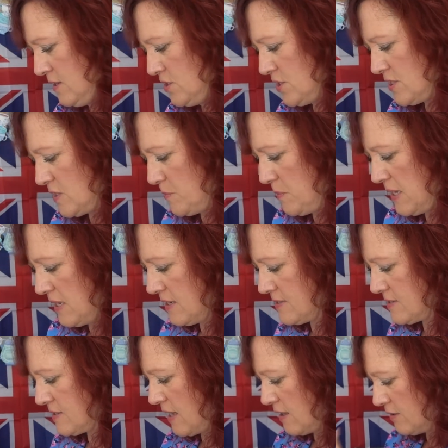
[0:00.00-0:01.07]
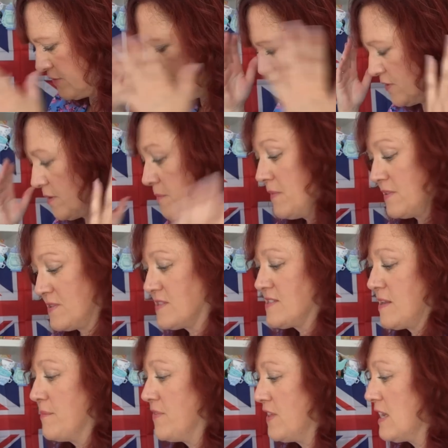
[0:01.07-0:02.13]
just to be herself. And there's
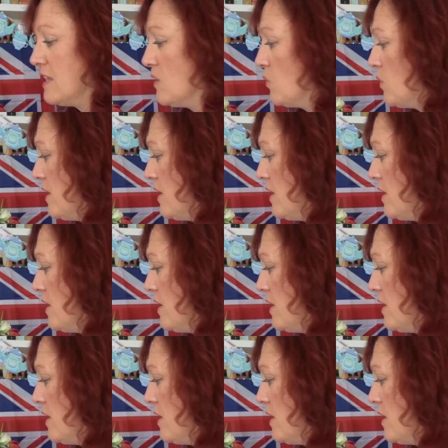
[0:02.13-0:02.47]
something in the